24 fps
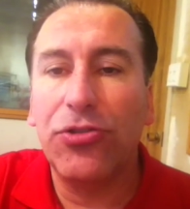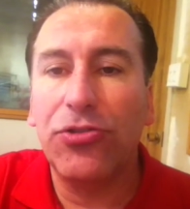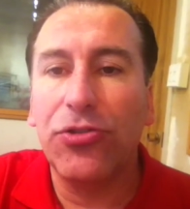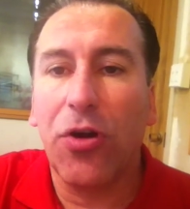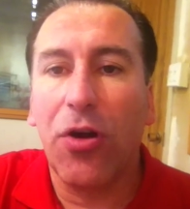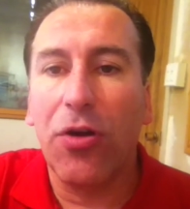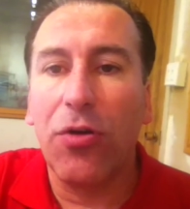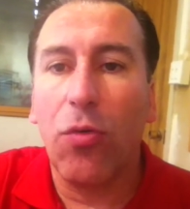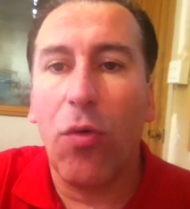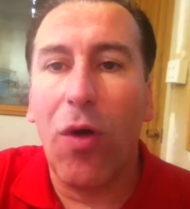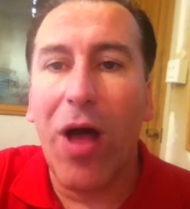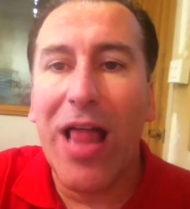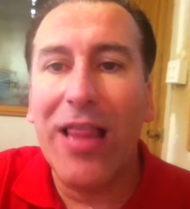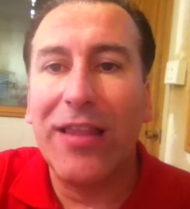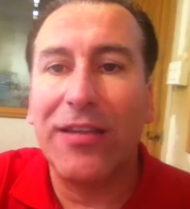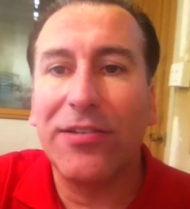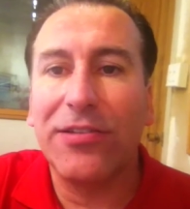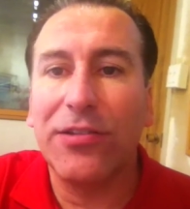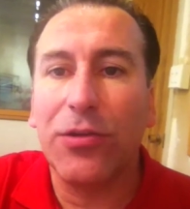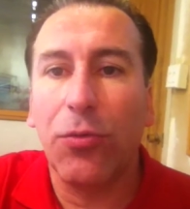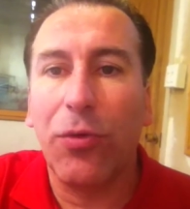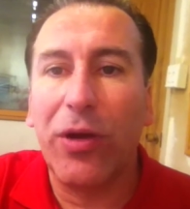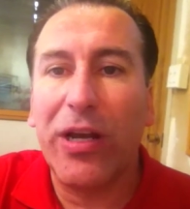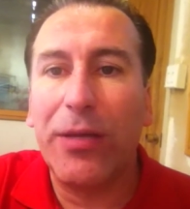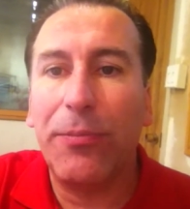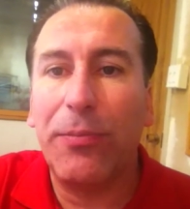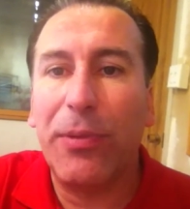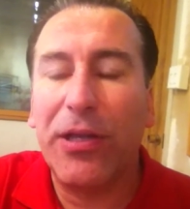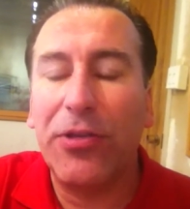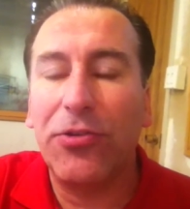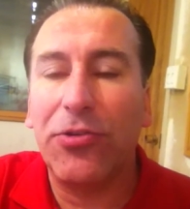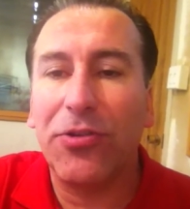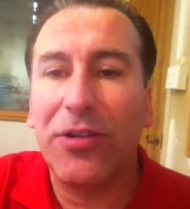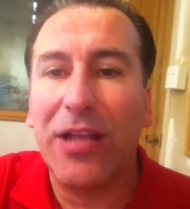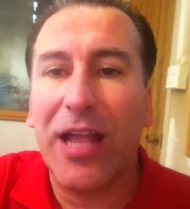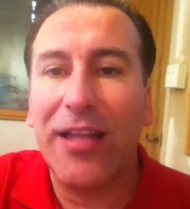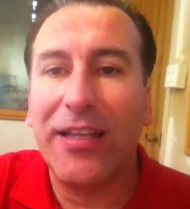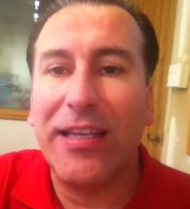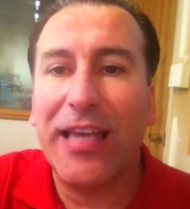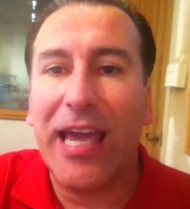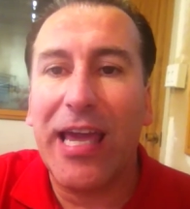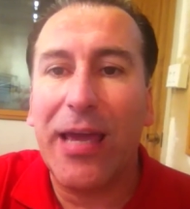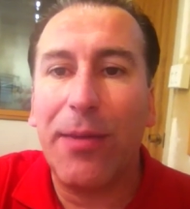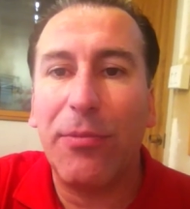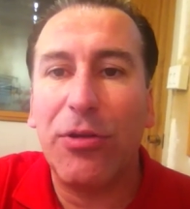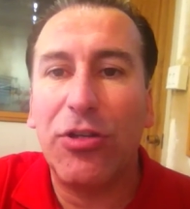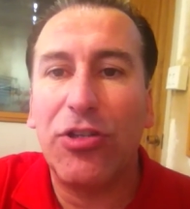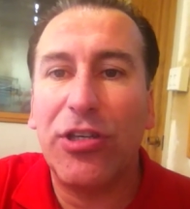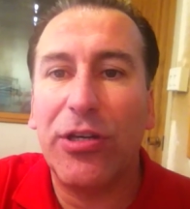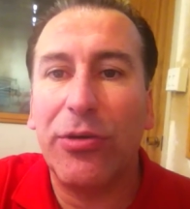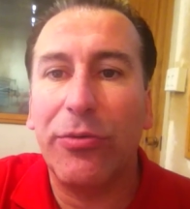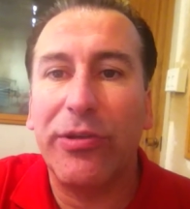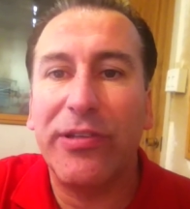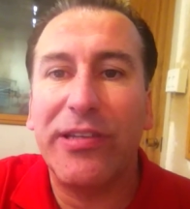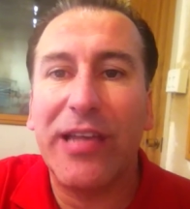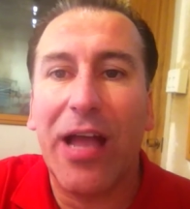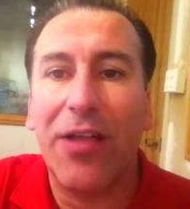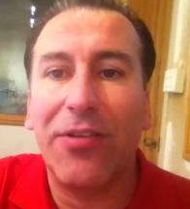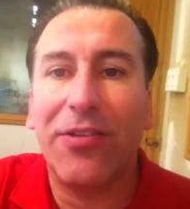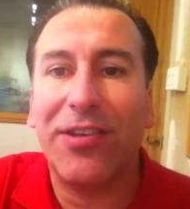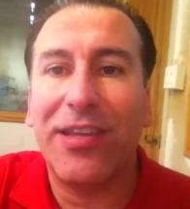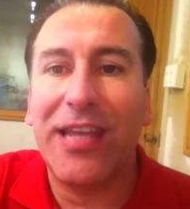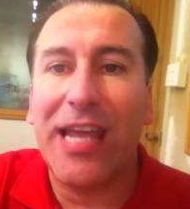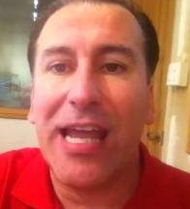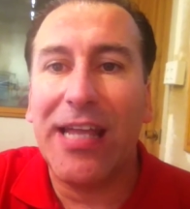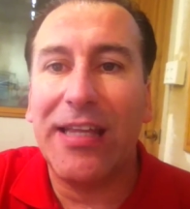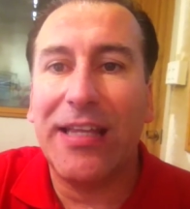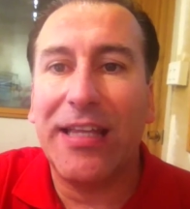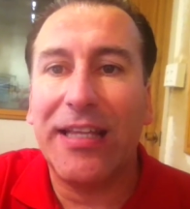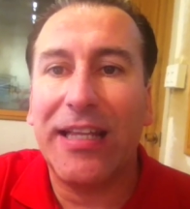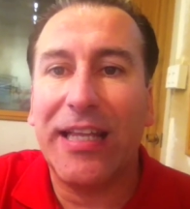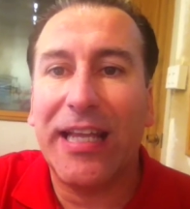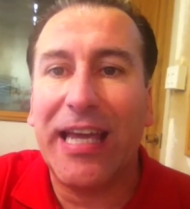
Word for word: Jordan Wallace, the winning pitcher in that game, and she was outstanding.